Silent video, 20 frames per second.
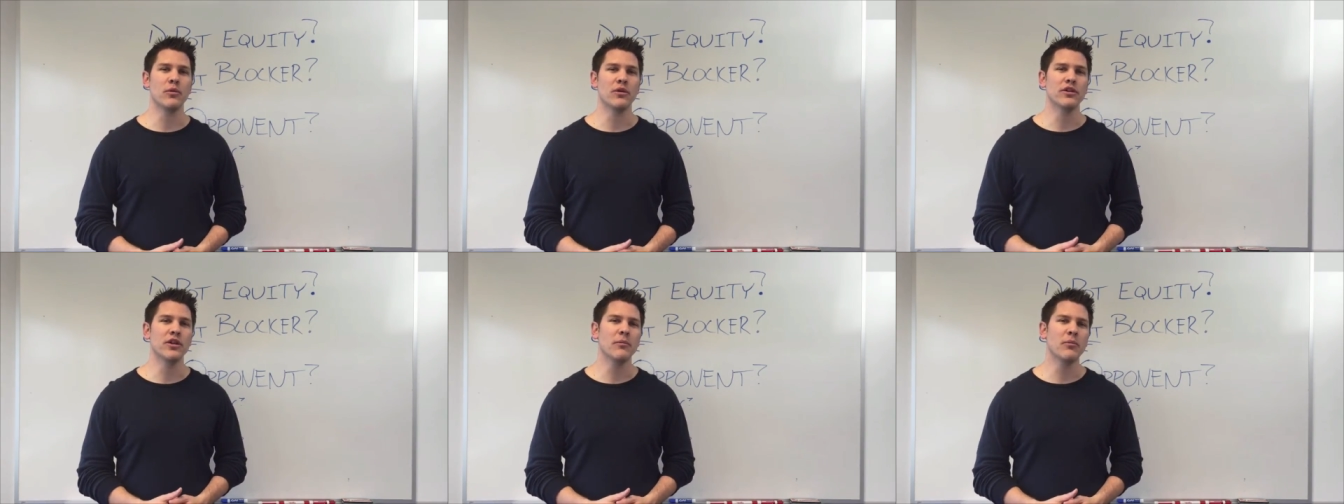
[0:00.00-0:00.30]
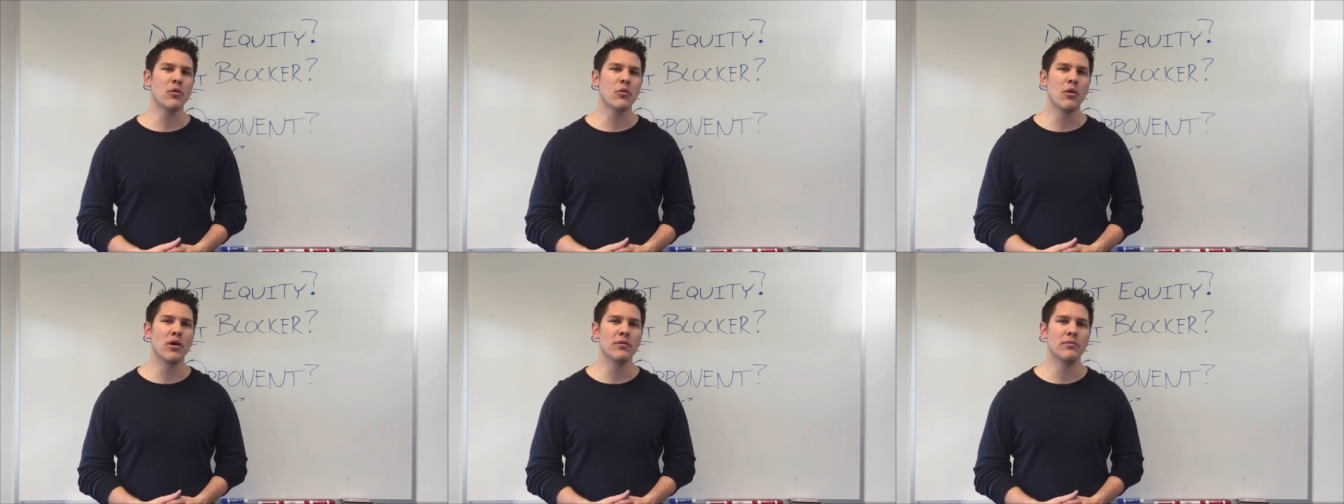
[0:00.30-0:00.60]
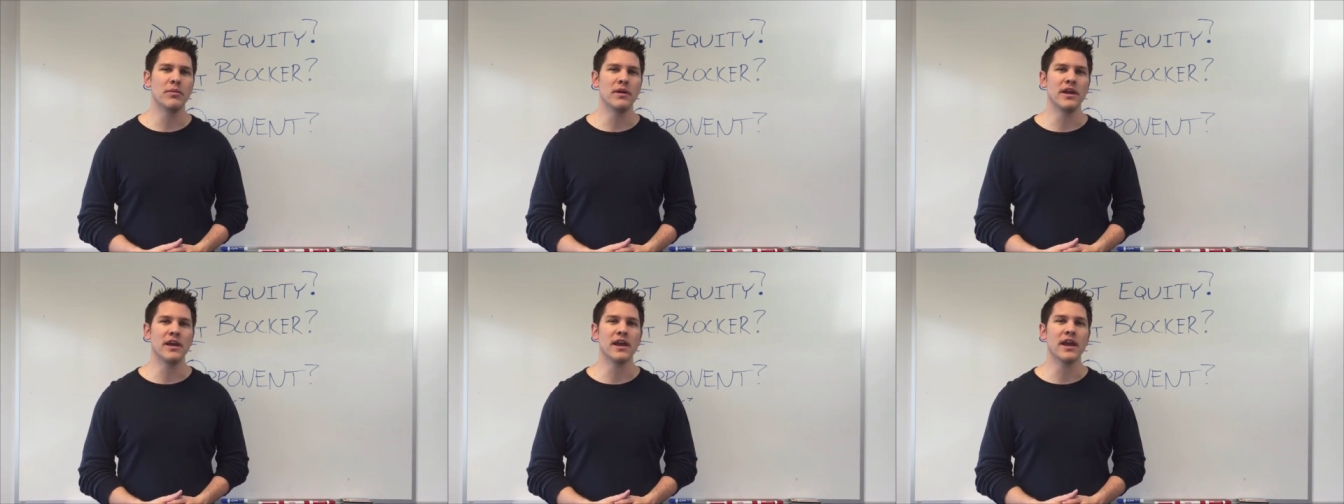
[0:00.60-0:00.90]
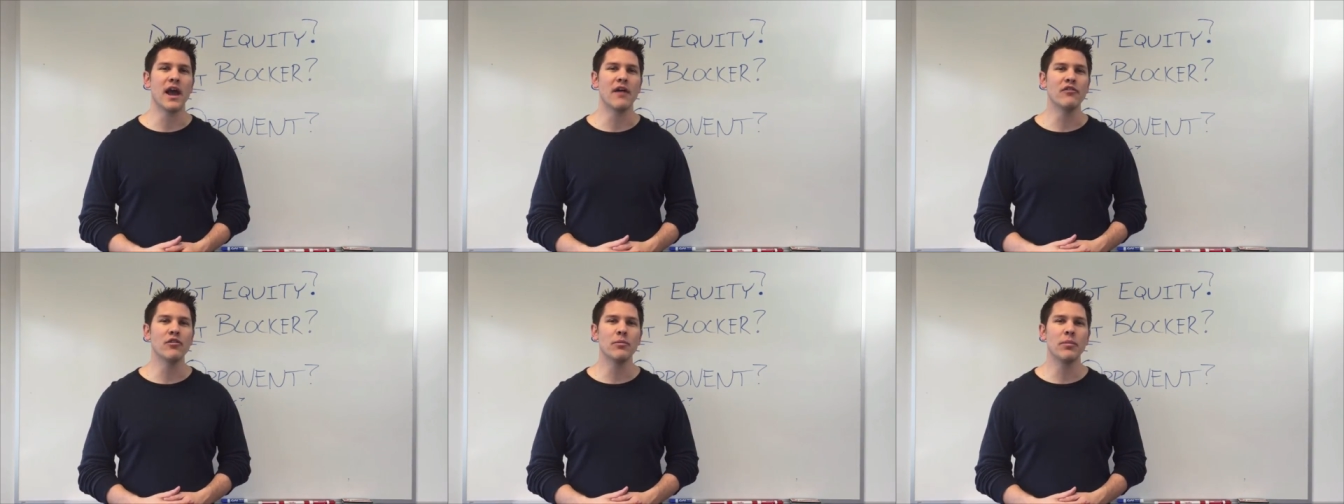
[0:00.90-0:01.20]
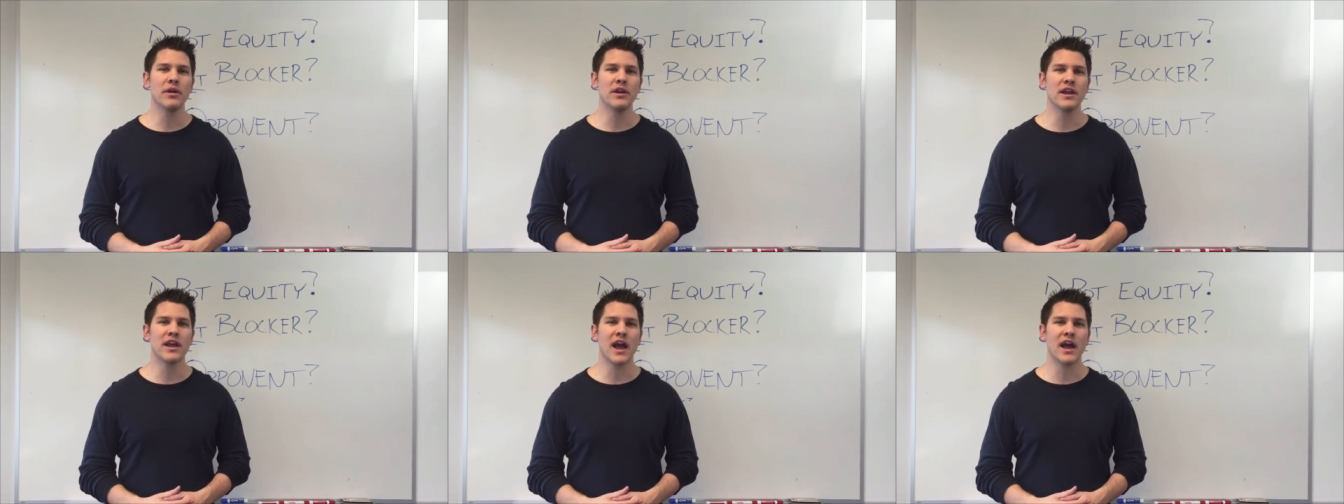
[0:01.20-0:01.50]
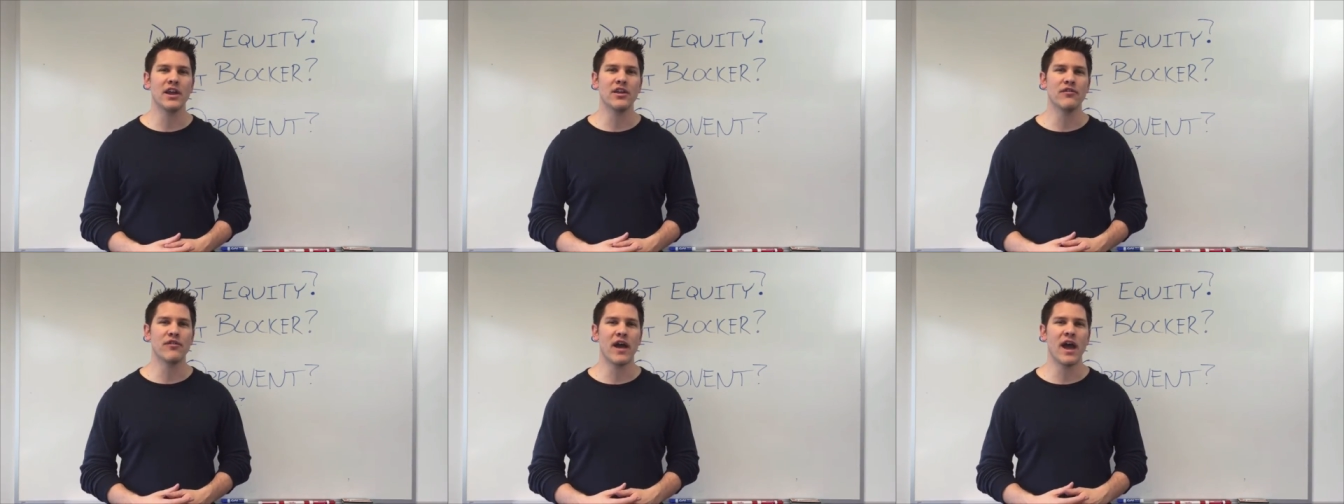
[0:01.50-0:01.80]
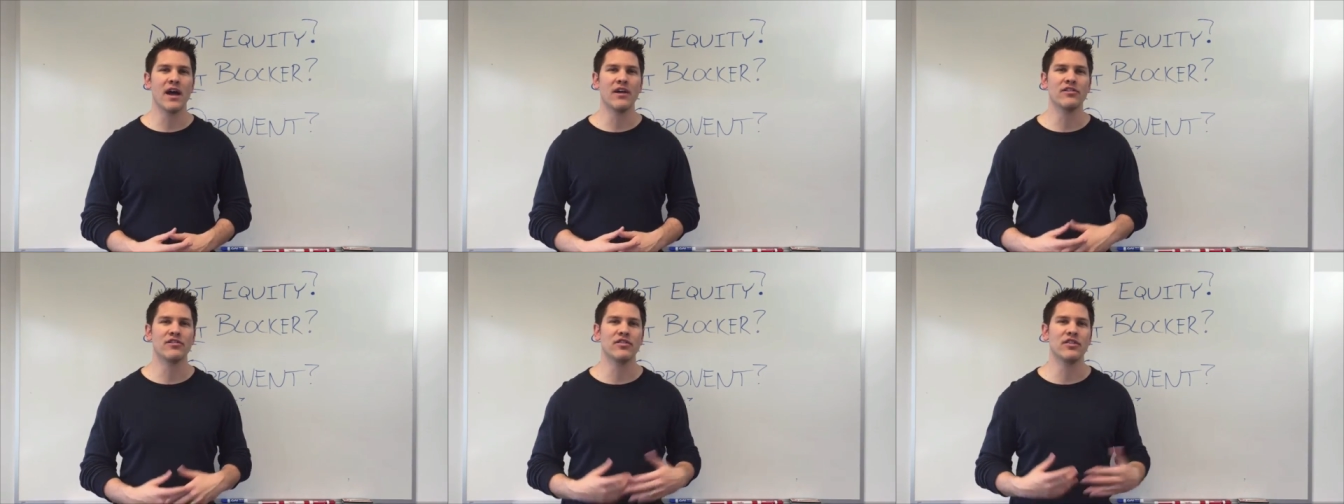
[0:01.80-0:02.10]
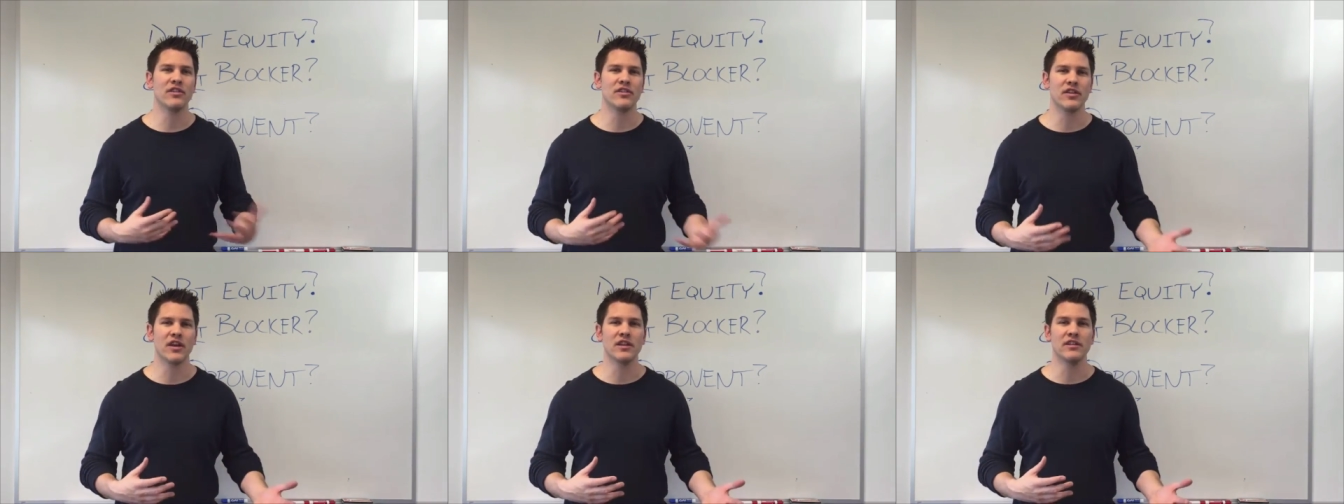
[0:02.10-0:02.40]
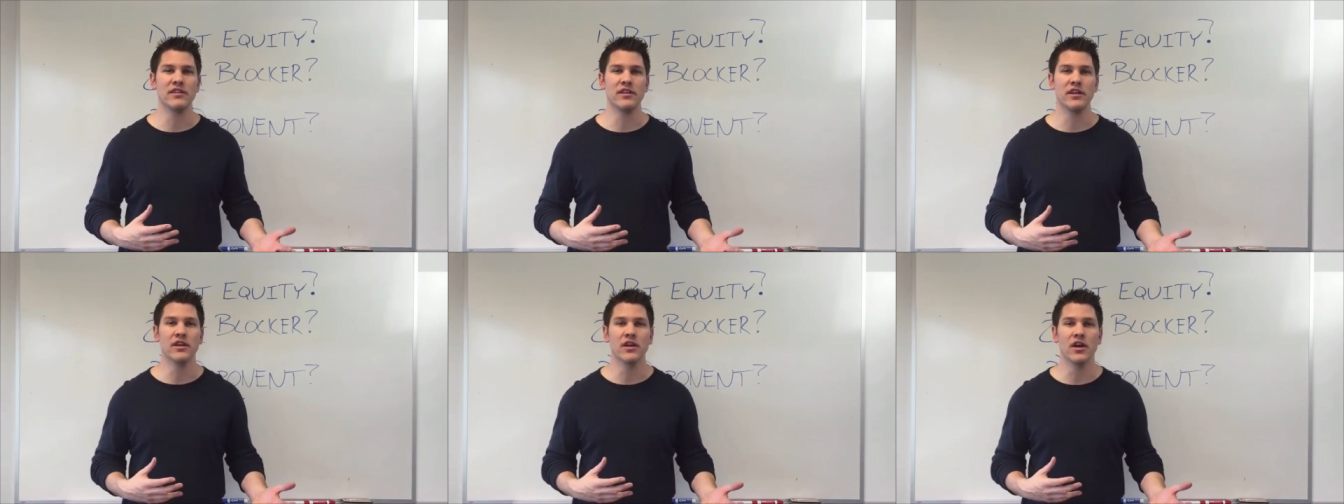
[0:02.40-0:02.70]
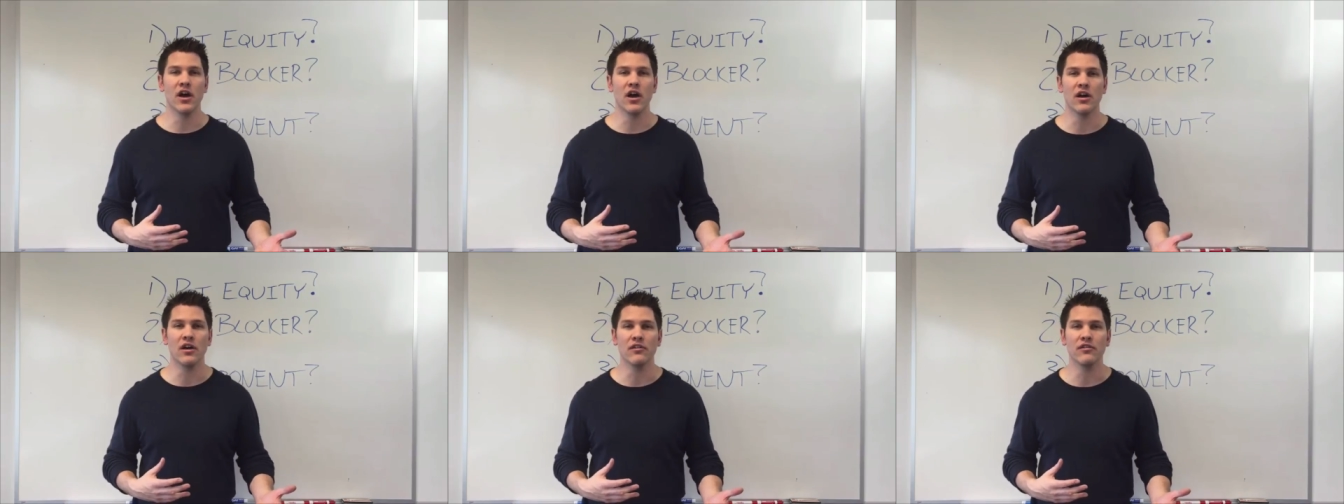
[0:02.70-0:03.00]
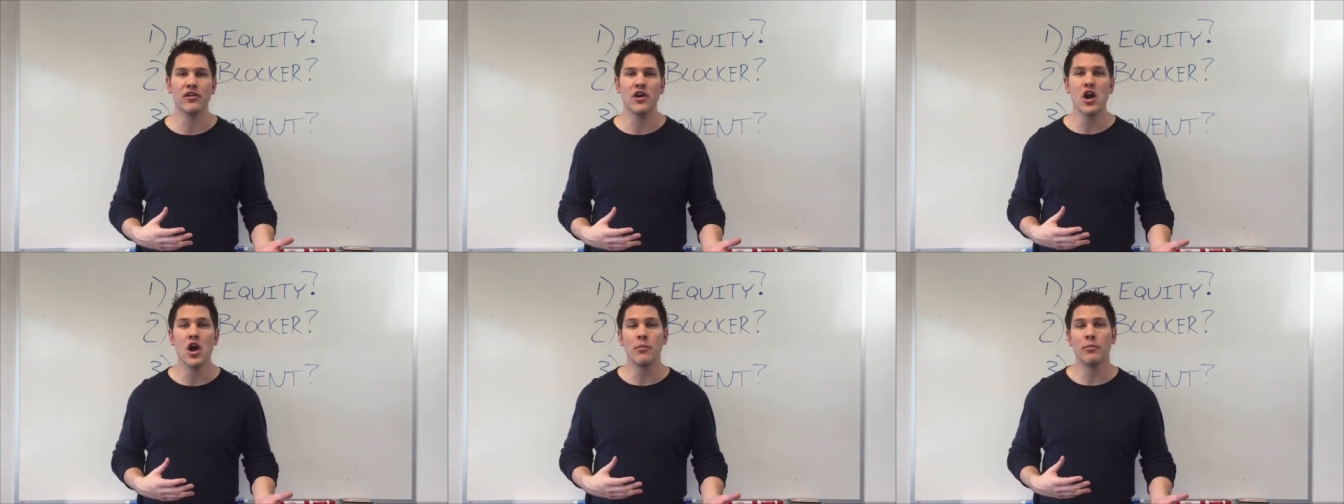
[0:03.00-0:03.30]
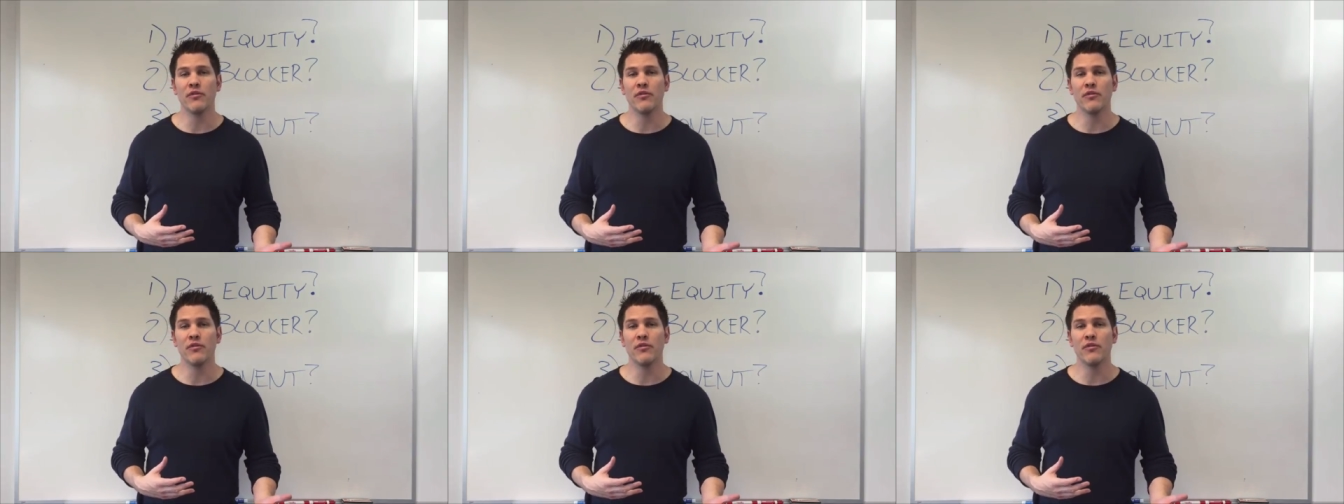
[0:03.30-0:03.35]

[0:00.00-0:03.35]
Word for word: Well, number one being everybody kind of has this idea of